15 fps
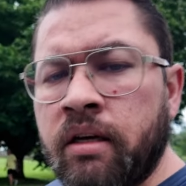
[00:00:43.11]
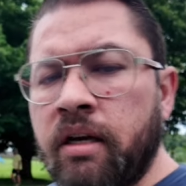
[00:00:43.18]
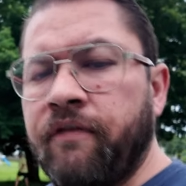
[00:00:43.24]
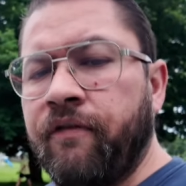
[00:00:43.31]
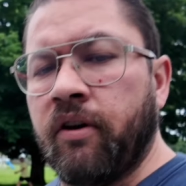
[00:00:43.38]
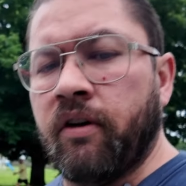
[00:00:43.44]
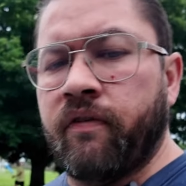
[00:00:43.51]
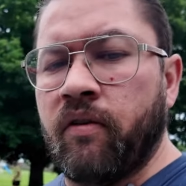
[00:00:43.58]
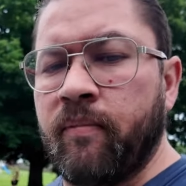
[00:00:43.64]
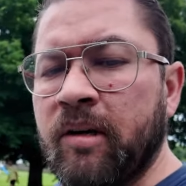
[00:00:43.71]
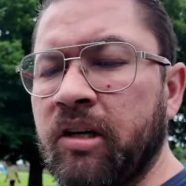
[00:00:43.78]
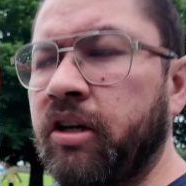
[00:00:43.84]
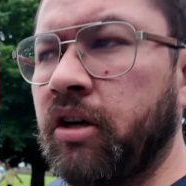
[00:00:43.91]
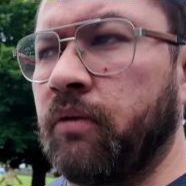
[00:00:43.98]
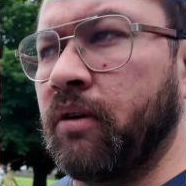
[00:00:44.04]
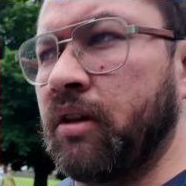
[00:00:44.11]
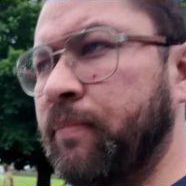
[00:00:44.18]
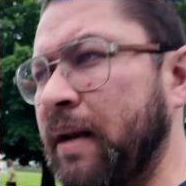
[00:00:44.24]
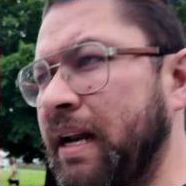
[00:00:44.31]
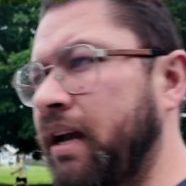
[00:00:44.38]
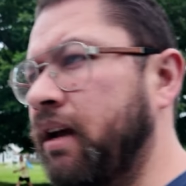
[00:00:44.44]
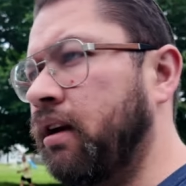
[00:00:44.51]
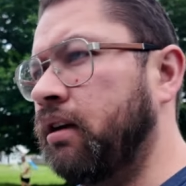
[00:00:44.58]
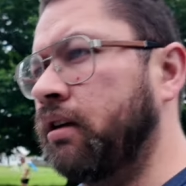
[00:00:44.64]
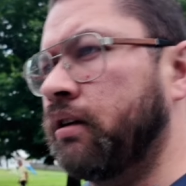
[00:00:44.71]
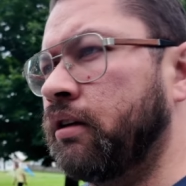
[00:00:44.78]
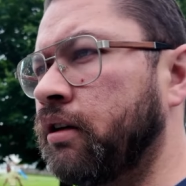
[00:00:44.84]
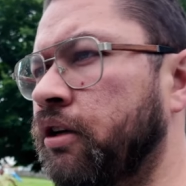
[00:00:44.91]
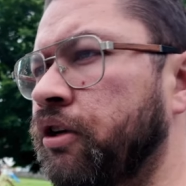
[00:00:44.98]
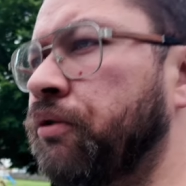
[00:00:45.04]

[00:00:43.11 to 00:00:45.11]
If you're familiar with banana,